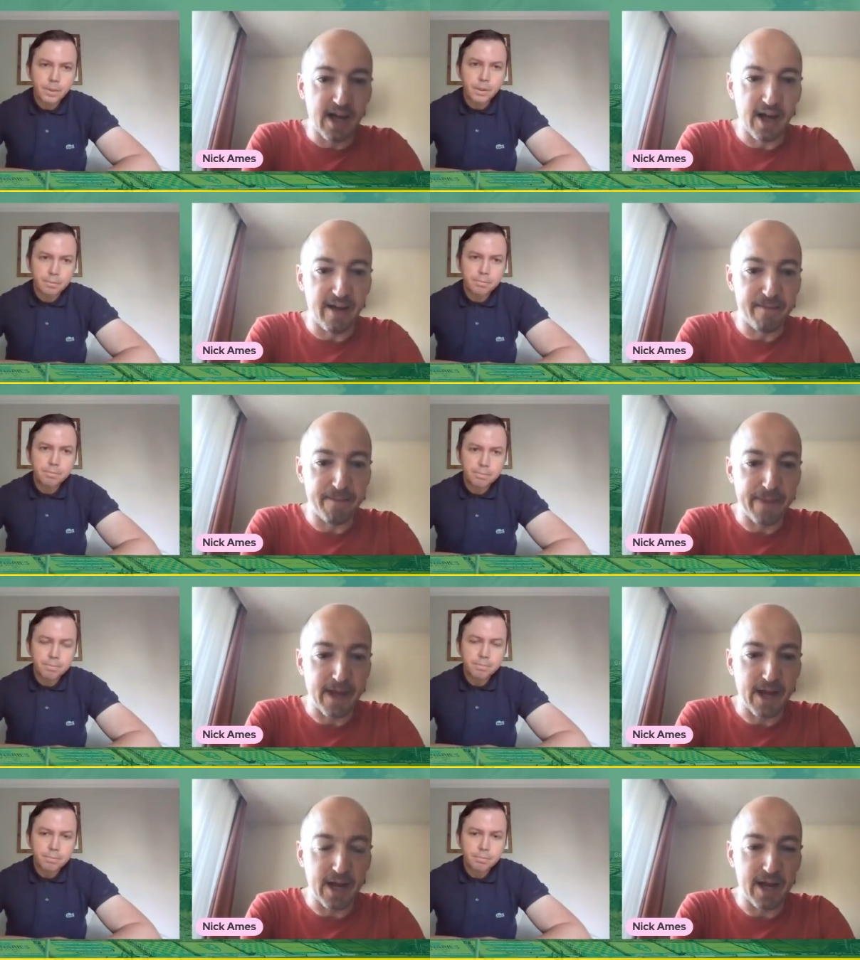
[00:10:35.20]
Speaker 1: um,
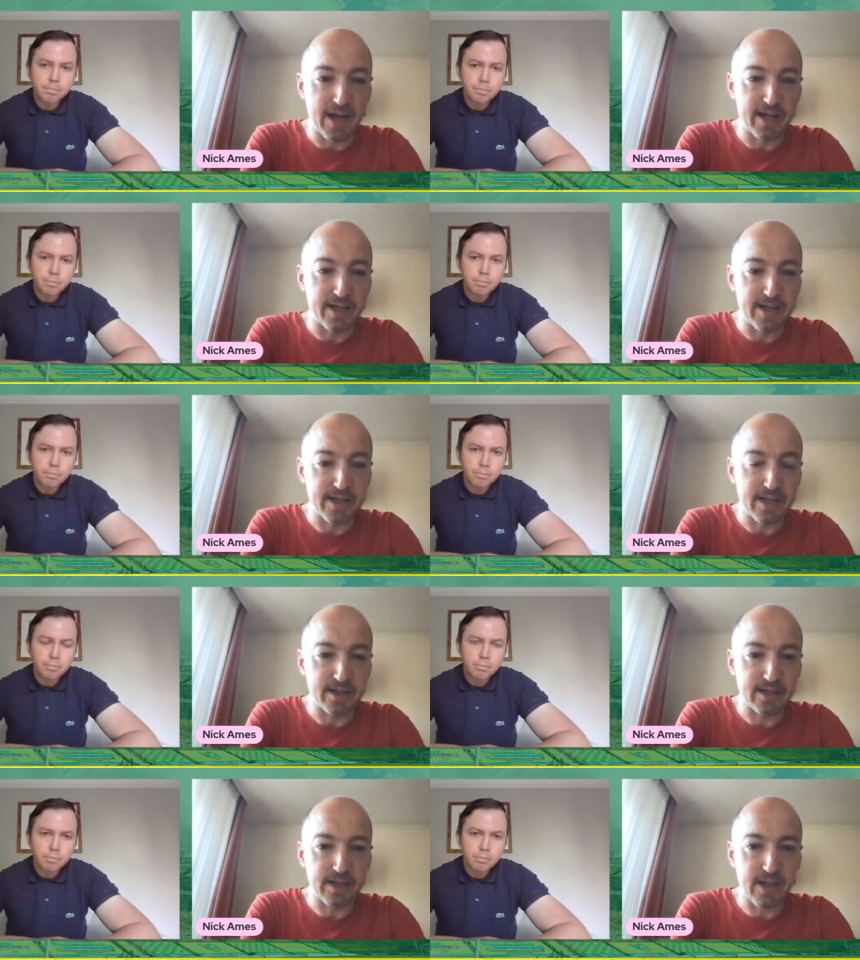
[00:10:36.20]
and
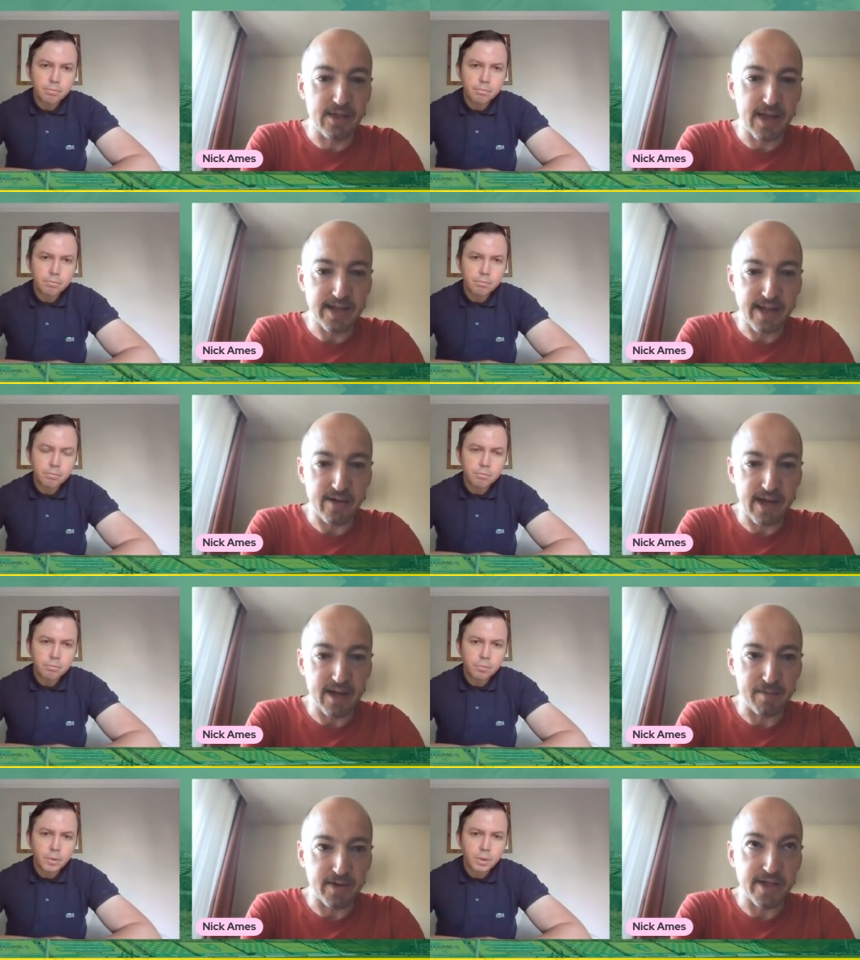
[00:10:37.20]
that is how that
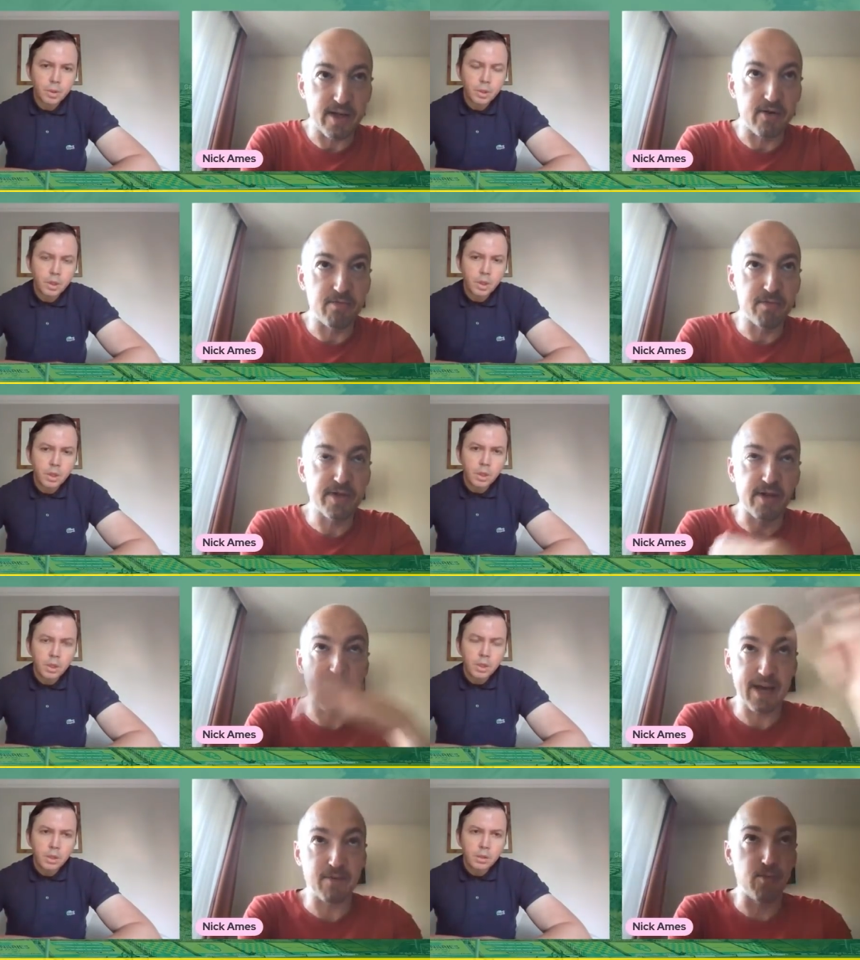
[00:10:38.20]
happened. So mm-hmm. so
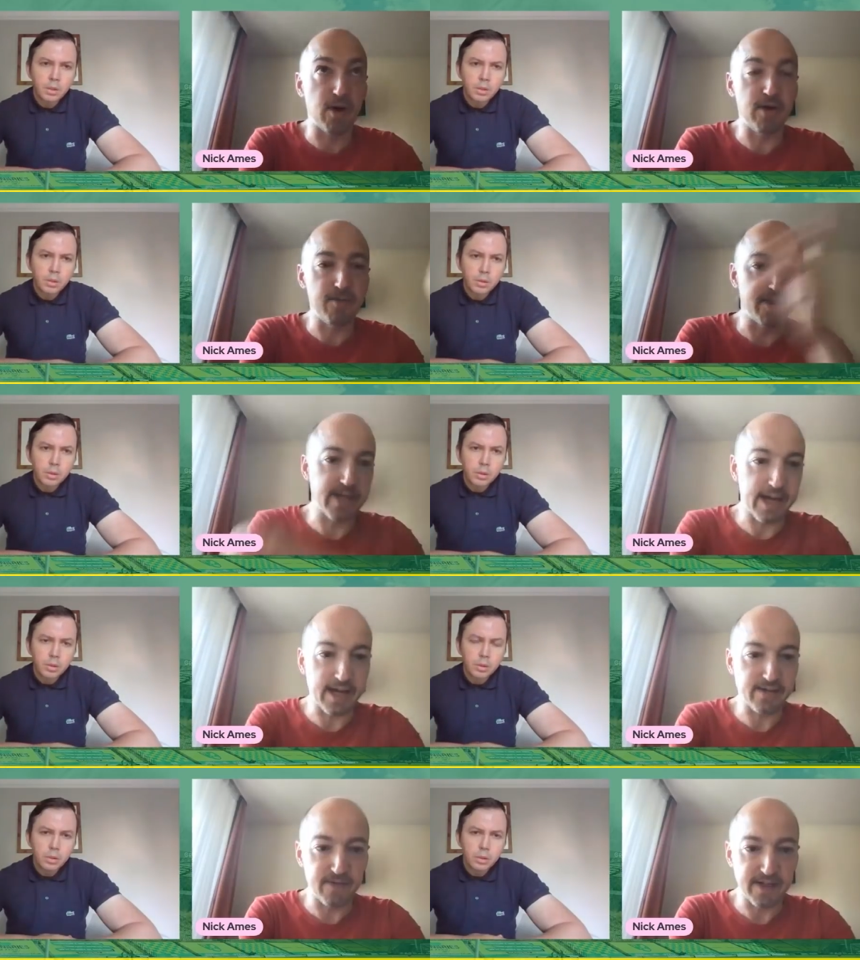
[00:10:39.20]
that happened while he was
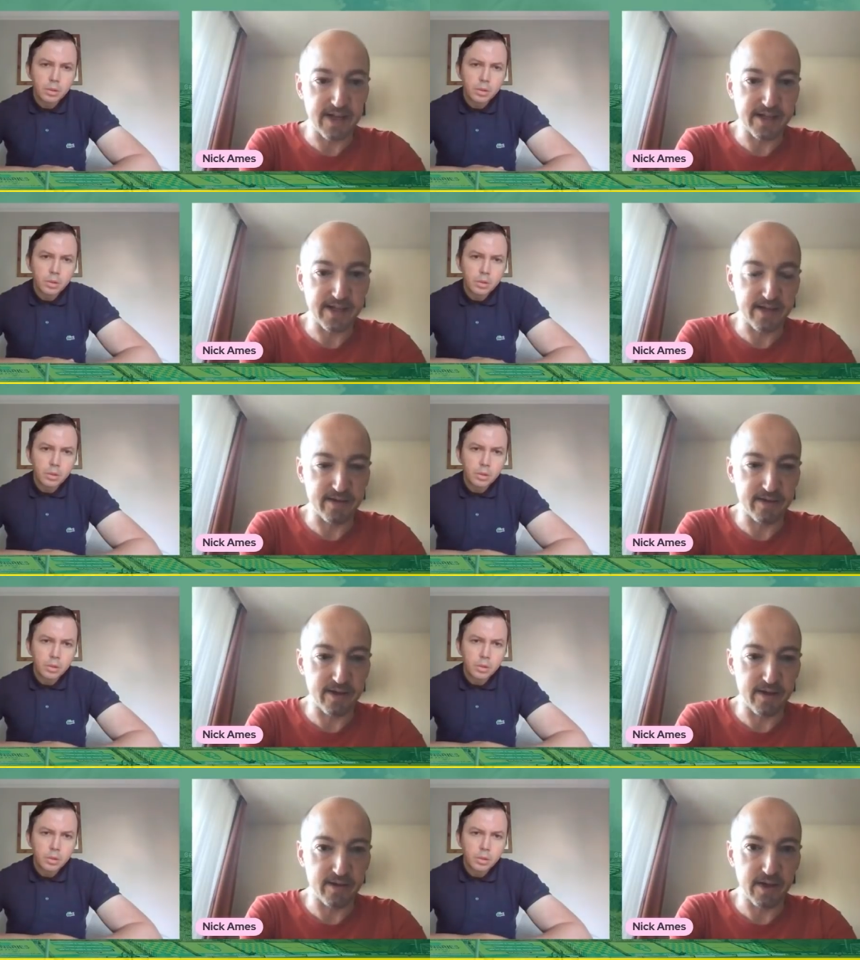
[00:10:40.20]
at Vitesse and
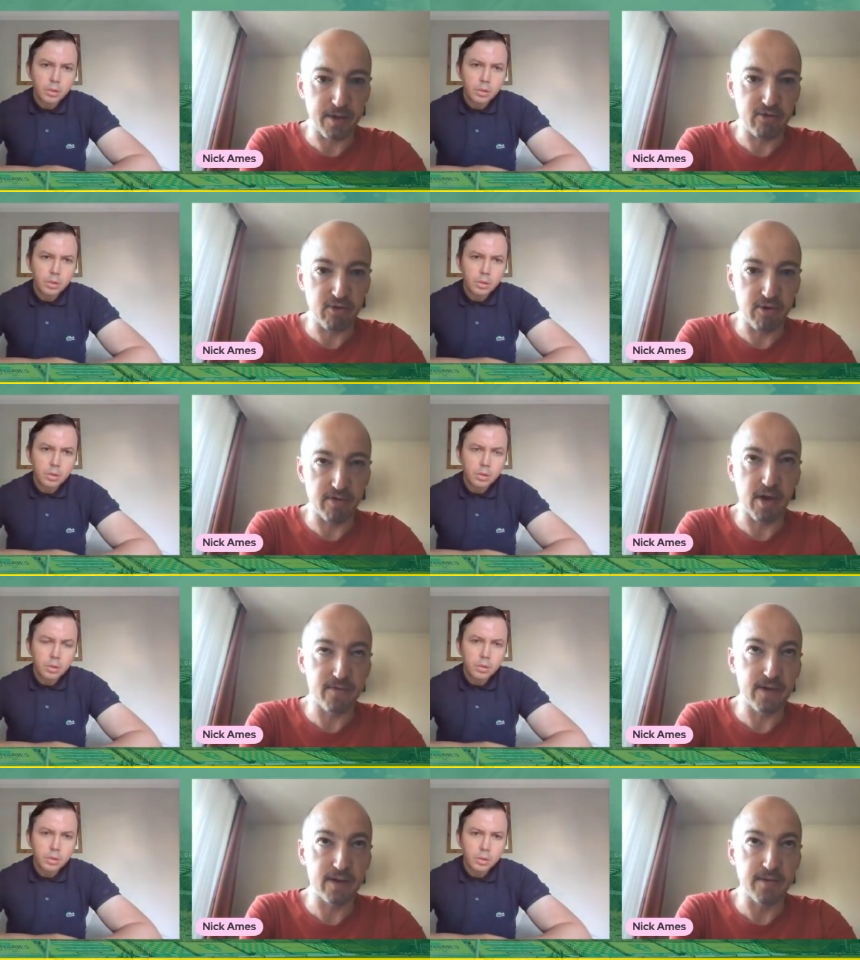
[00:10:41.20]
and coming through. And I
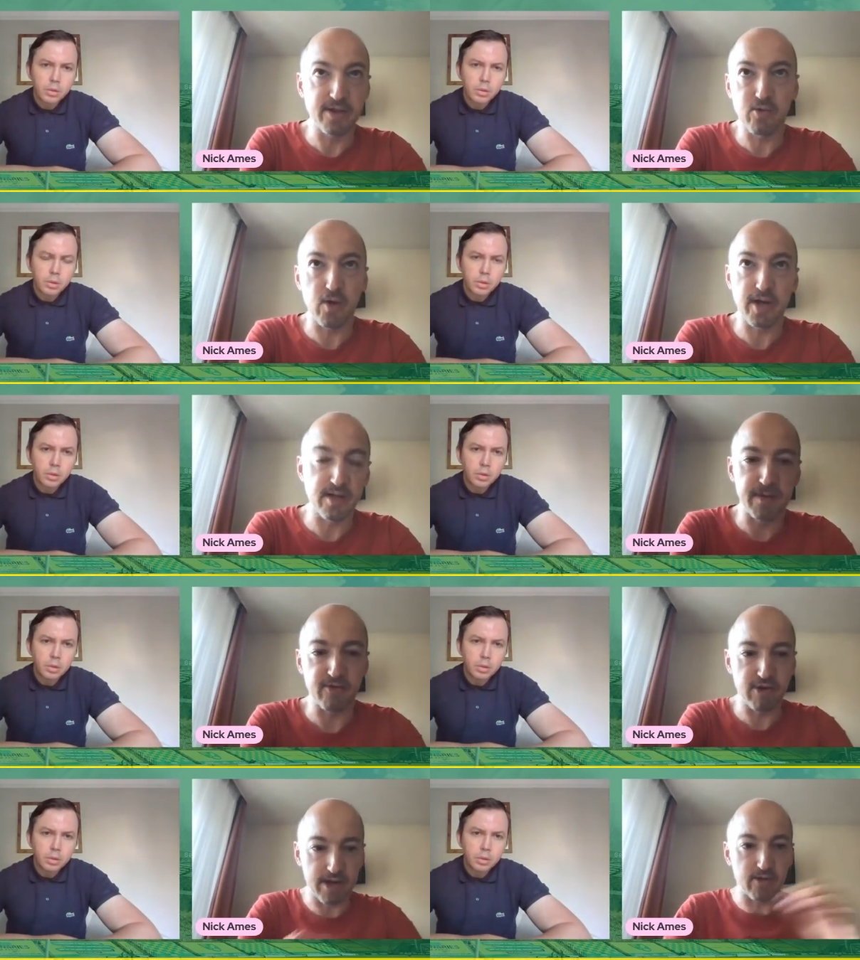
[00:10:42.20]
think there was quite a big
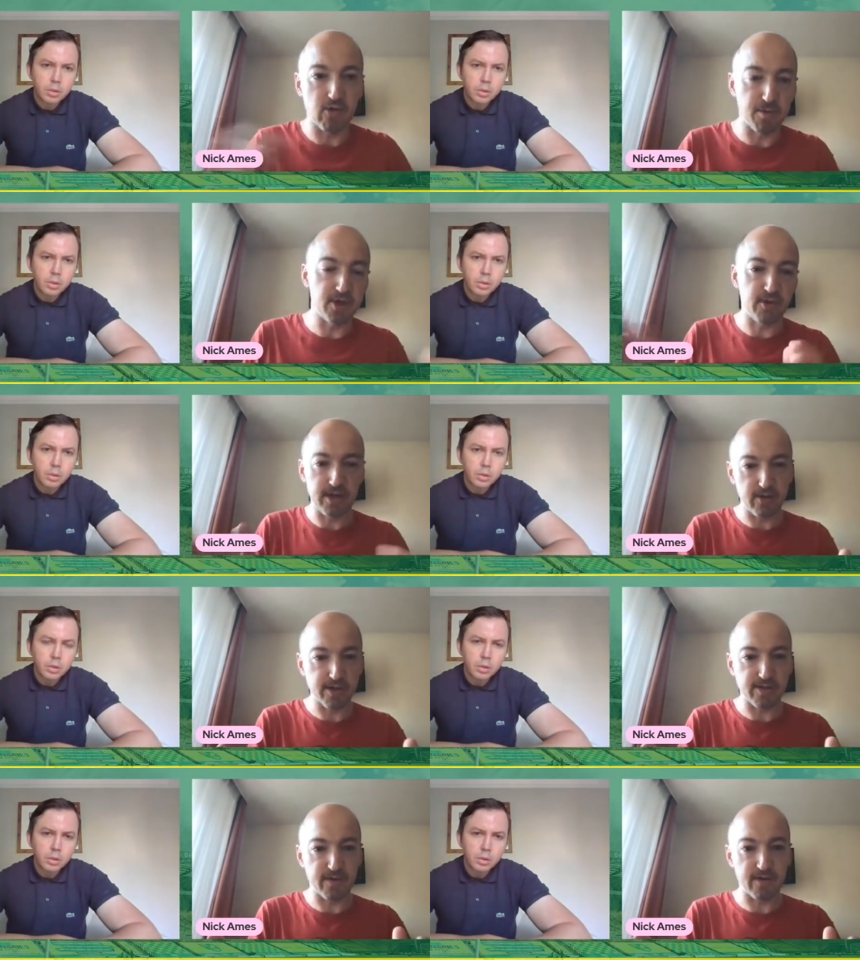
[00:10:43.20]
angle between
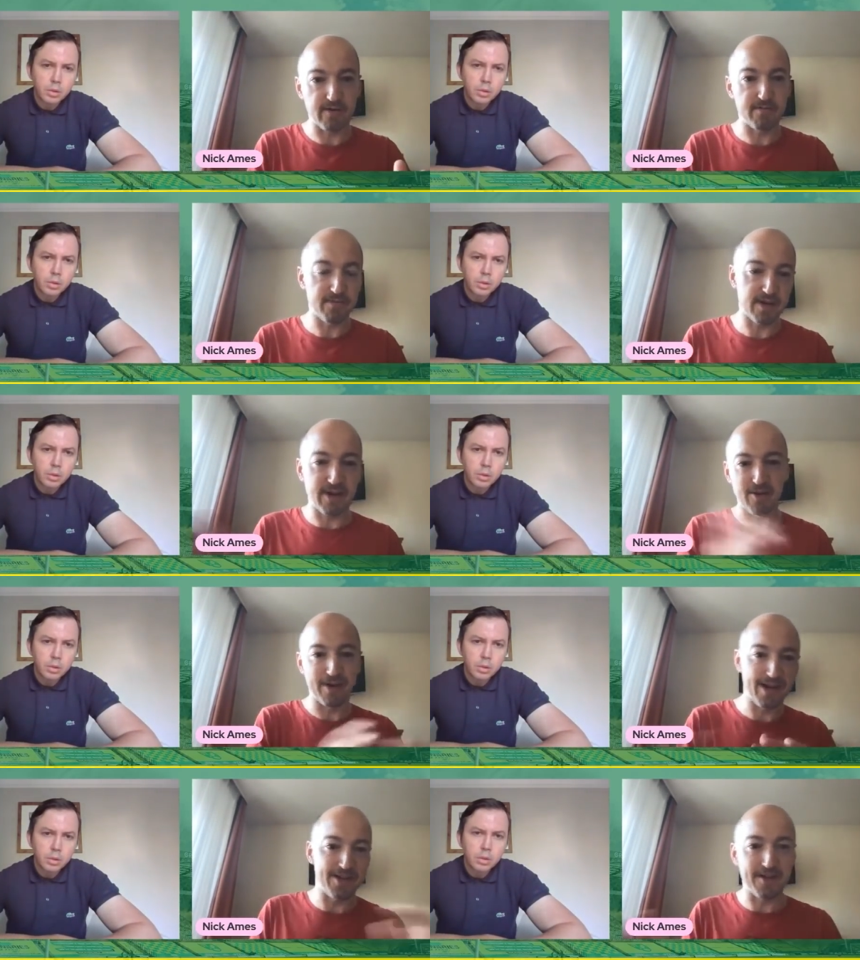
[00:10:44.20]
Kosovo and
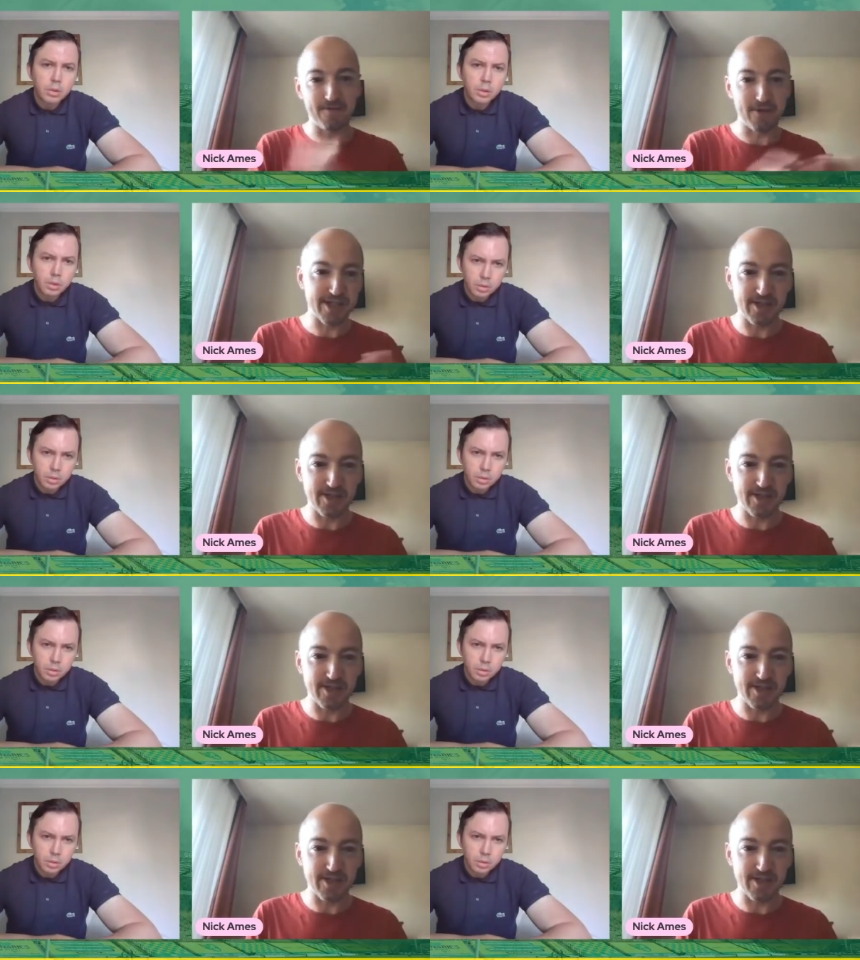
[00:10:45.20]
Albania for his